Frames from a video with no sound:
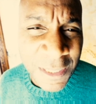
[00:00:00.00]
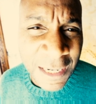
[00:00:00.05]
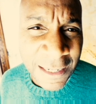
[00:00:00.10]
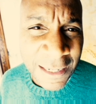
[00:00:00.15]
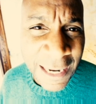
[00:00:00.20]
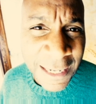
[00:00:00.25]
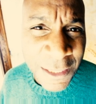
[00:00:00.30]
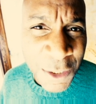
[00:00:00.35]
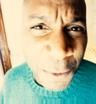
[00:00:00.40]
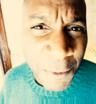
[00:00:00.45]
that
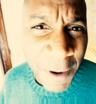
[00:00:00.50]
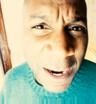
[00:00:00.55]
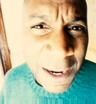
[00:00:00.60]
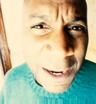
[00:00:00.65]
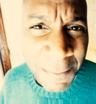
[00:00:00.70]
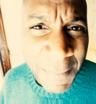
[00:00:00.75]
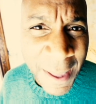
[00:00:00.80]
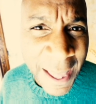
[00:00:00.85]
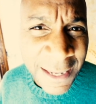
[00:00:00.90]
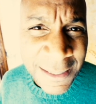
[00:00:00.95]
I'd like to
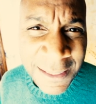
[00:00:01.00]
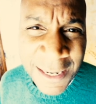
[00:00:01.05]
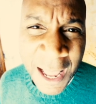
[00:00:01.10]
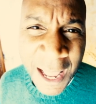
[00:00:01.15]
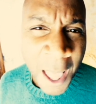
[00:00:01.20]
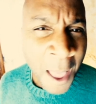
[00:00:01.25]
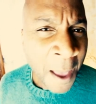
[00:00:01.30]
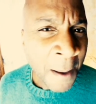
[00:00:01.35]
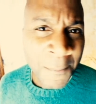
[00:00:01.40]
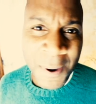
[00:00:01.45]
recommend,
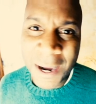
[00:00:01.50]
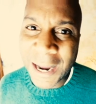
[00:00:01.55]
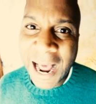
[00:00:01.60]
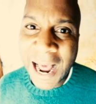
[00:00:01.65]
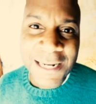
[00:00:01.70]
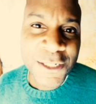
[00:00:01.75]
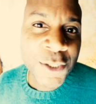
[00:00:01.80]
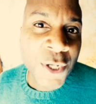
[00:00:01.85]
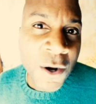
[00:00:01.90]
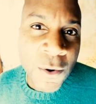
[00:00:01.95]
but
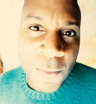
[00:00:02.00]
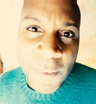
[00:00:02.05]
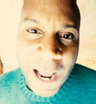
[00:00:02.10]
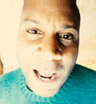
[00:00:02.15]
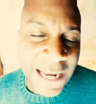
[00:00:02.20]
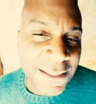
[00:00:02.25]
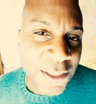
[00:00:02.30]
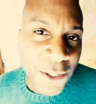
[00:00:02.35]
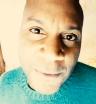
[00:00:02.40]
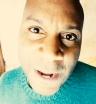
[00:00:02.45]
I don't
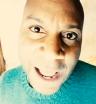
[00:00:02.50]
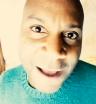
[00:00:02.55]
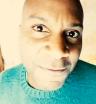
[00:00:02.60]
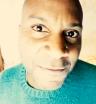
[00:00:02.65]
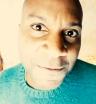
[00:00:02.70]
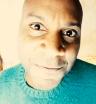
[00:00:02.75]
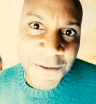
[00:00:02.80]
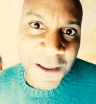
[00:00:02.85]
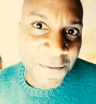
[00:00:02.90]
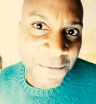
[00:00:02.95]
have
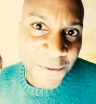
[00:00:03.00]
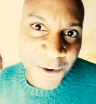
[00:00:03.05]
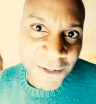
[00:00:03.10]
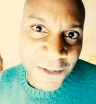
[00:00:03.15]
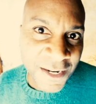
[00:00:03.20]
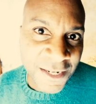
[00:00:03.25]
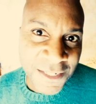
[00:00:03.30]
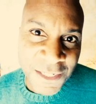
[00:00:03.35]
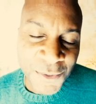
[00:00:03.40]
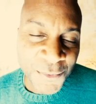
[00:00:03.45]
a favorite
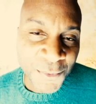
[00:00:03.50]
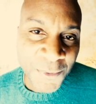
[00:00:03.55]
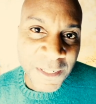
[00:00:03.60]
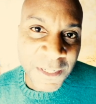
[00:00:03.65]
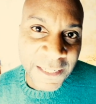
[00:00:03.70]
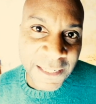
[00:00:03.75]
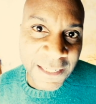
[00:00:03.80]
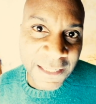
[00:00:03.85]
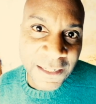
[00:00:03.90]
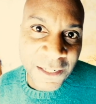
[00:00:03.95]
because it's
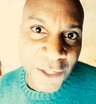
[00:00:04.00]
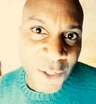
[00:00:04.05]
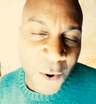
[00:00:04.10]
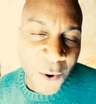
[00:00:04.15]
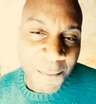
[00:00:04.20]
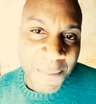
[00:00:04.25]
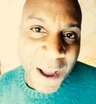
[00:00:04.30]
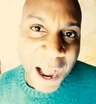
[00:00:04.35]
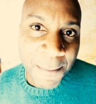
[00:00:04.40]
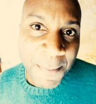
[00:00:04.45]
really, you know,
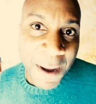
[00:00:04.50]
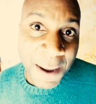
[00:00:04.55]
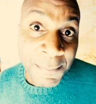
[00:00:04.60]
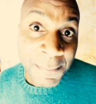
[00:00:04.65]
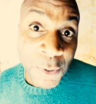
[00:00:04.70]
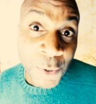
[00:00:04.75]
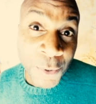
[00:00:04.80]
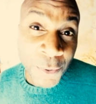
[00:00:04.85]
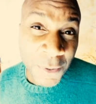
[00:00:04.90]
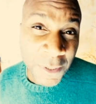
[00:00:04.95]
about my
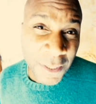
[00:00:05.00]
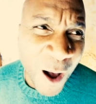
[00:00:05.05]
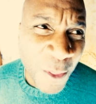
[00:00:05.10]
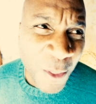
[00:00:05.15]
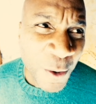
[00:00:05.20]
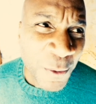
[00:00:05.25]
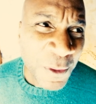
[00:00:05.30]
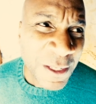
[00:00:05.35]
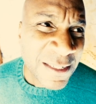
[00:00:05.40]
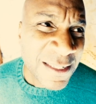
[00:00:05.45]
mood.
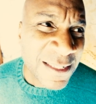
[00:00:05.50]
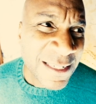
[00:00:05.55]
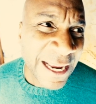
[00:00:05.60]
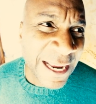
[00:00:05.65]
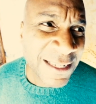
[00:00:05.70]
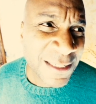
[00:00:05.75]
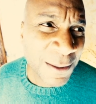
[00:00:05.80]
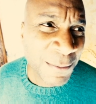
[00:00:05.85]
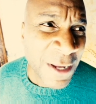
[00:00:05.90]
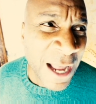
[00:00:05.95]
Although these
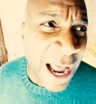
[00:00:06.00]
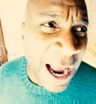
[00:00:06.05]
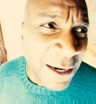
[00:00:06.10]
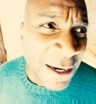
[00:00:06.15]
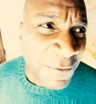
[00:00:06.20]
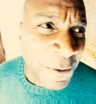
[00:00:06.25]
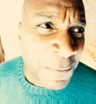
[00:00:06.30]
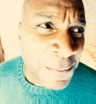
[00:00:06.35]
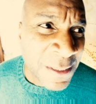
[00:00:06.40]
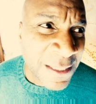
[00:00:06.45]
days I'm kind
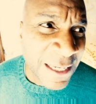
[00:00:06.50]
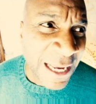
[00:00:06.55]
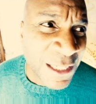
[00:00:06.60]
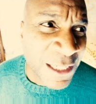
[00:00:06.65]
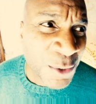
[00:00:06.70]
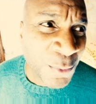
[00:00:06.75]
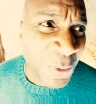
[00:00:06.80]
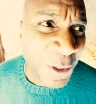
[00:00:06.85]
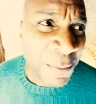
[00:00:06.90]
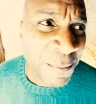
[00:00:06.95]
of
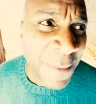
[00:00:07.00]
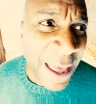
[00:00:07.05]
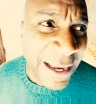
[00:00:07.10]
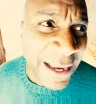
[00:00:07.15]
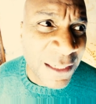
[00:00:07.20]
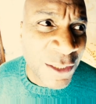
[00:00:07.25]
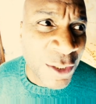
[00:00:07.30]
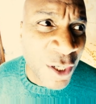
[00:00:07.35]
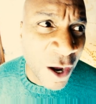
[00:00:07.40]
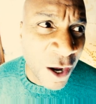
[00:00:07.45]
obsessed with
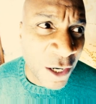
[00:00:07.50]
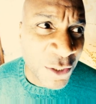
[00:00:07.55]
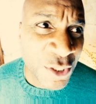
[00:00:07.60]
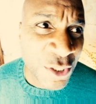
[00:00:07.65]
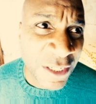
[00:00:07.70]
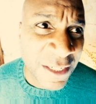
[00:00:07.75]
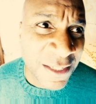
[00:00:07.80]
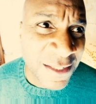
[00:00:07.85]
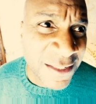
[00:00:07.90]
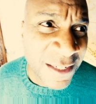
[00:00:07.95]
Meghan
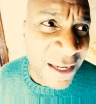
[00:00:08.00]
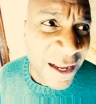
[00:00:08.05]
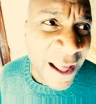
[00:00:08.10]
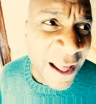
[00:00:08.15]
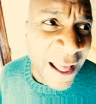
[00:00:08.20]
Tonjes